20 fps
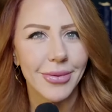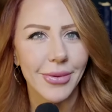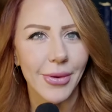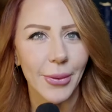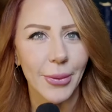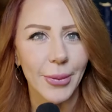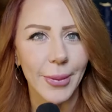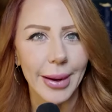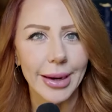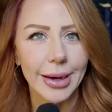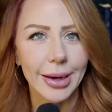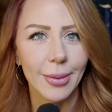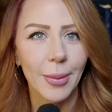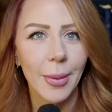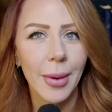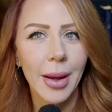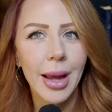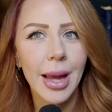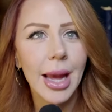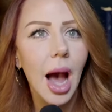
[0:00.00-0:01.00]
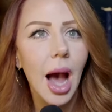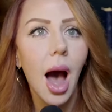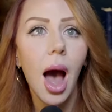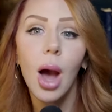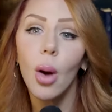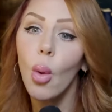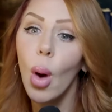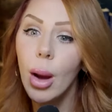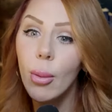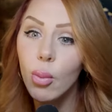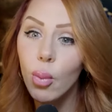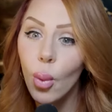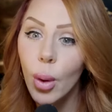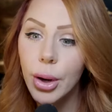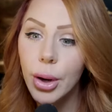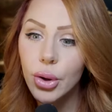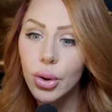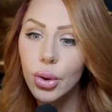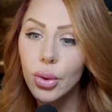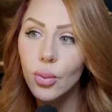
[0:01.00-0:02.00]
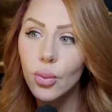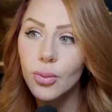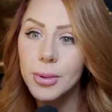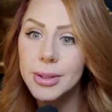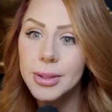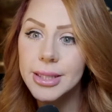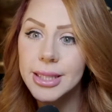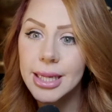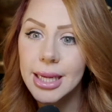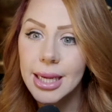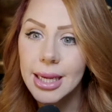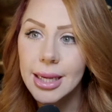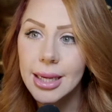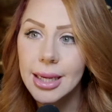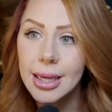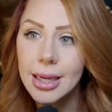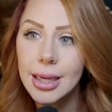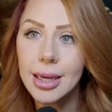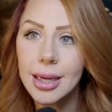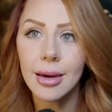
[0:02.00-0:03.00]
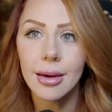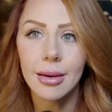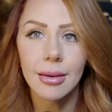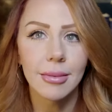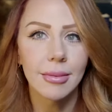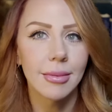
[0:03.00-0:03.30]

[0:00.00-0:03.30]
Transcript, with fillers: so random. I wonder was he.